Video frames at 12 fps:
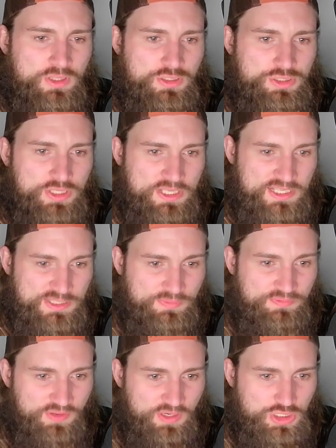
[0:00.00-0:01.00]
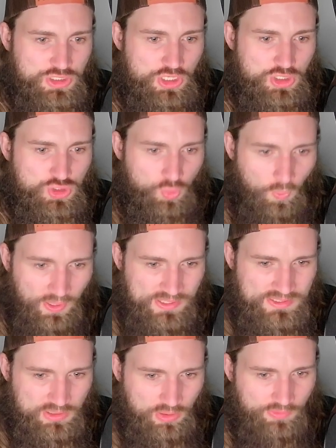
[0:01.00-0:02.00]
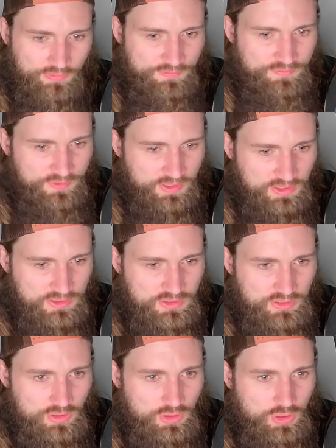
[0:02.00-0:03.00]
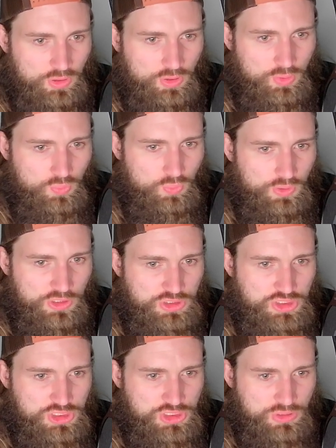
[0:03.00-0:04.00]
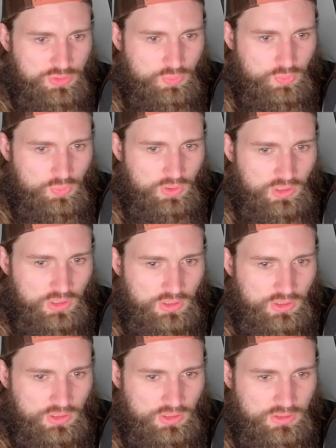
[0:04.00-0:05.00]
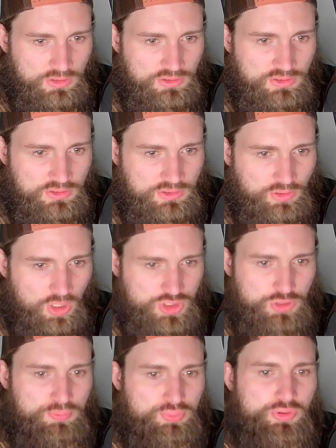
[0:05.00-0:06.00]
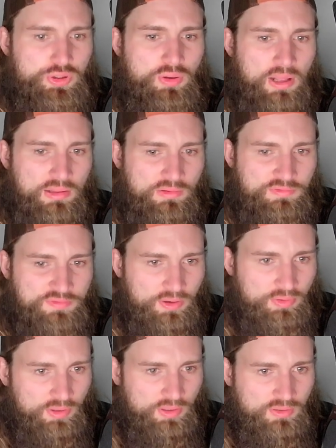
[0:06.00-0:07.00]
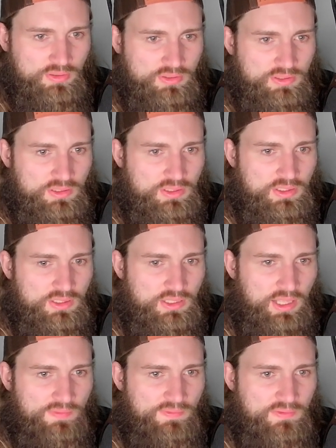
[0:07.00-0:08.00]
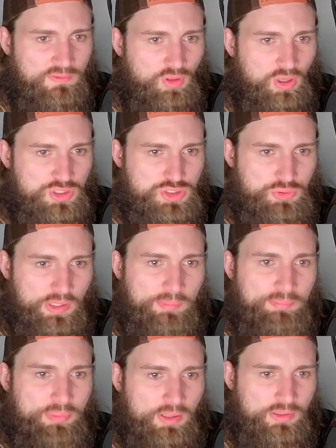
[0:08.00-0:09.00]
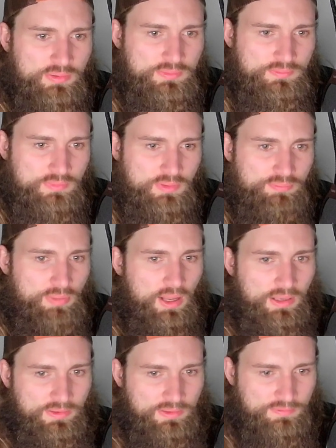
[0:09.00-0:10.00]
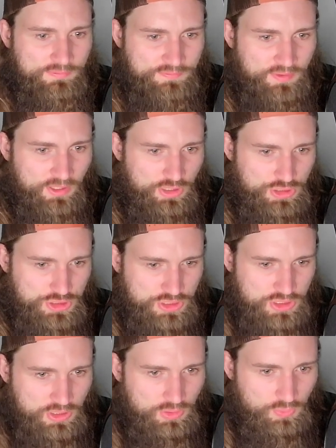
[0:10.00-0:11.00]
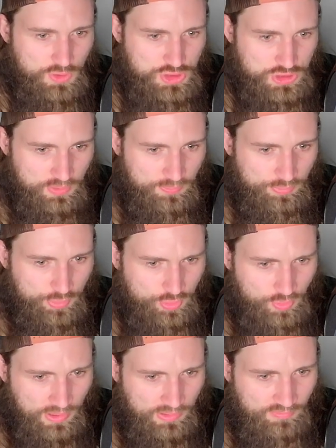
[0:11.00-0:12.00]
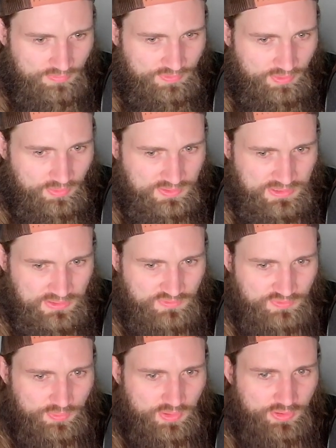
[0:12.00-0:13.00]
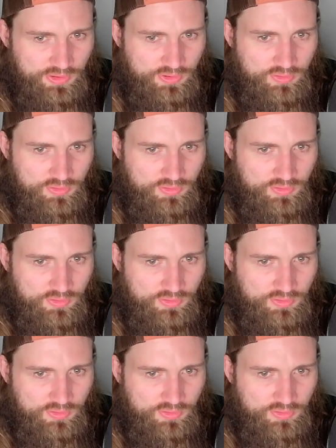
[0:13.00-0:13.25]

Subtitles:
He has been finished twice on the feet, which was lost to Bruno Oliveira and then lost to Impa by finish, which the Bruno Oliveira sounds familiar.